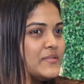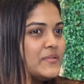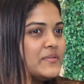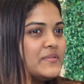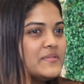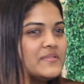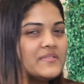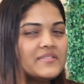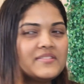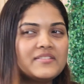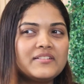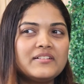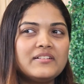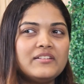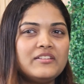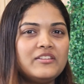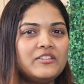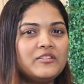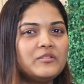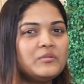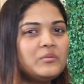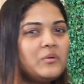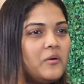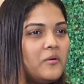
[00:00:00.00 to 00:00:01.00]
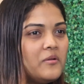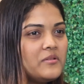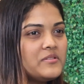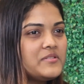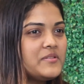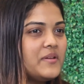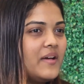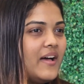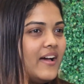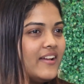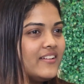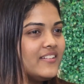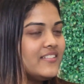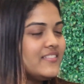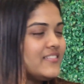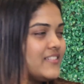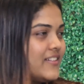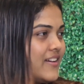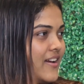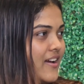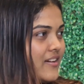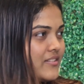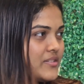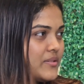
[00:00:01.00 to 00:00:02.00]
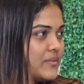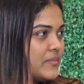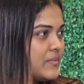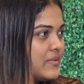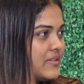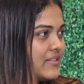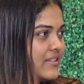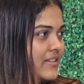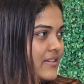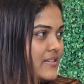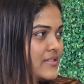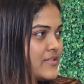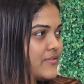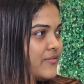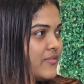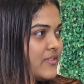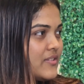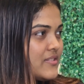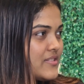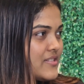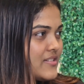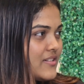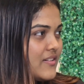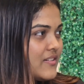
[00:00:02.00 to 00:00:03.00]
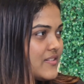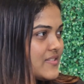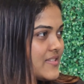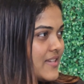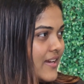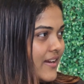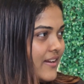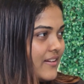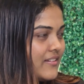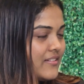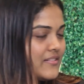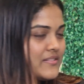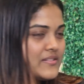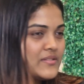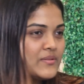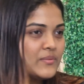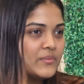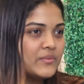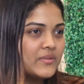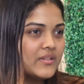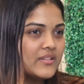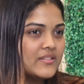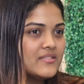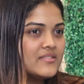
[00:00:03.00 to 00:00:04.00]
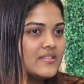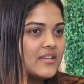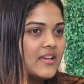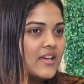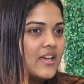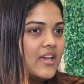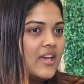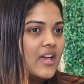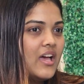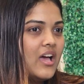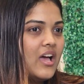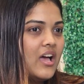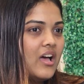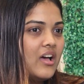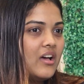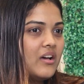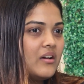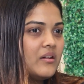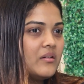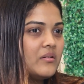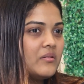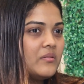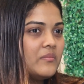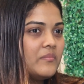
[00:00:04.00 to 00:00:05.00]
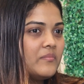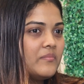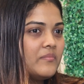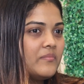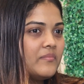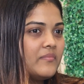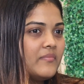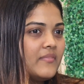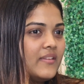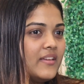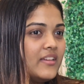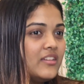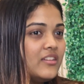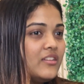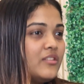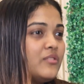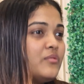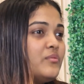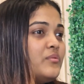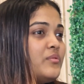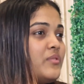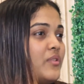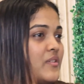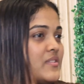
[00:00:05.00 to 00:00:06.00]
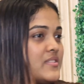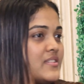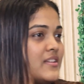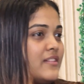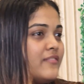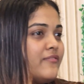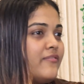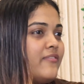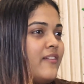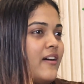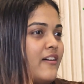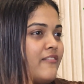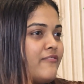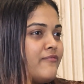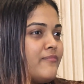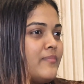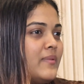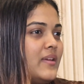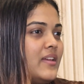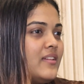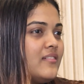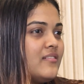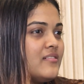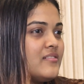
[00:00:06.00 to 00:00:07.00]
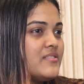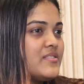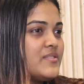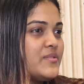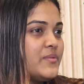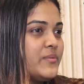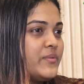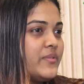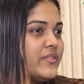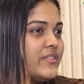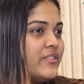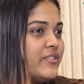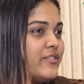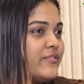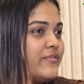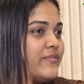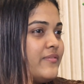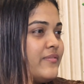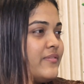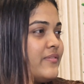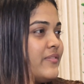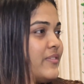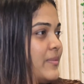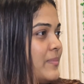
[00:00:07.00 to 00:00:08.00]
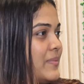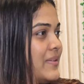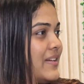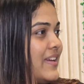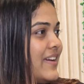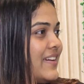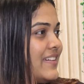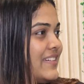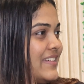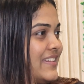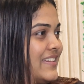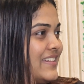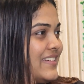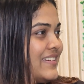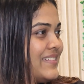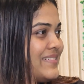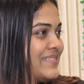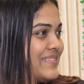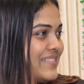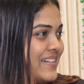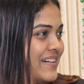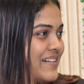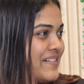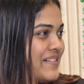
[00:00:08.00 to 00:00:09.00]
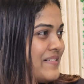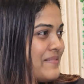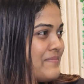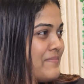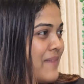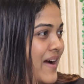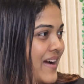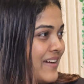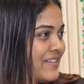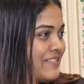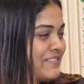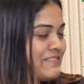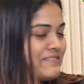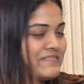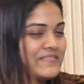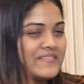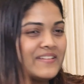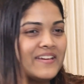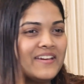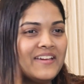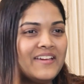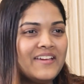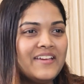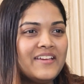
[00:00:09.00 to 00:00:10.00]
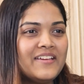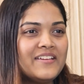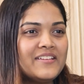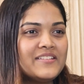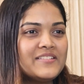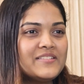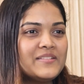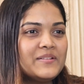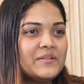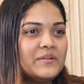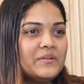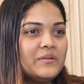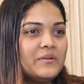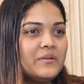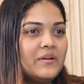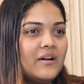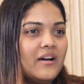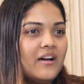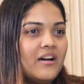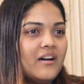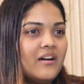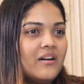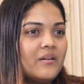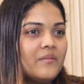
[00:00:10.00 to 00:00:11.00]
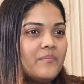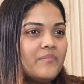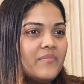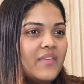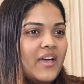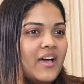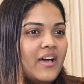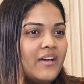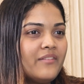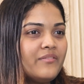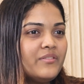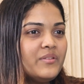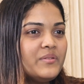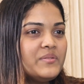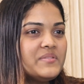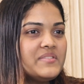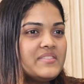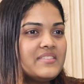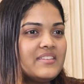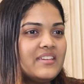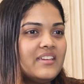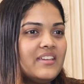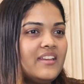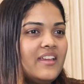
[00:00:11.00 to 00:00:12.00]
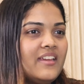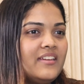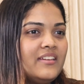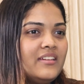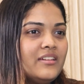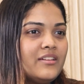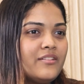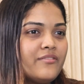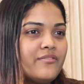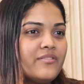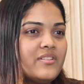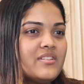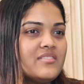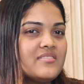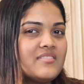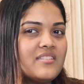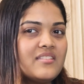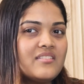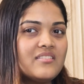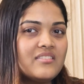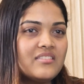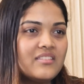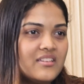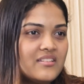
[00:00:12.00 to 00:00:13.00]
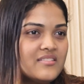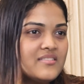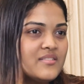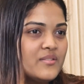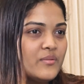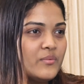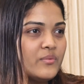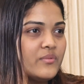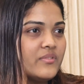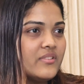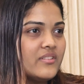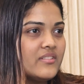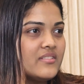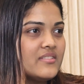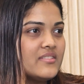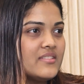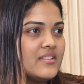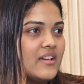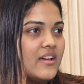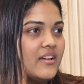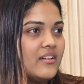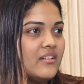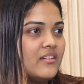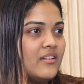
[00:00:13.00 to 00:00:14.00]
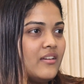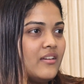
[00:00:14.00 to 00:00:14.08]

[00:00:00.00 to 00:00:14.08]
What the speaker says: So, sir, you also had interaction with these first year, second year students, and you yourself have been a student of Triple IT Bangalore. So, have you seen any difference in these students?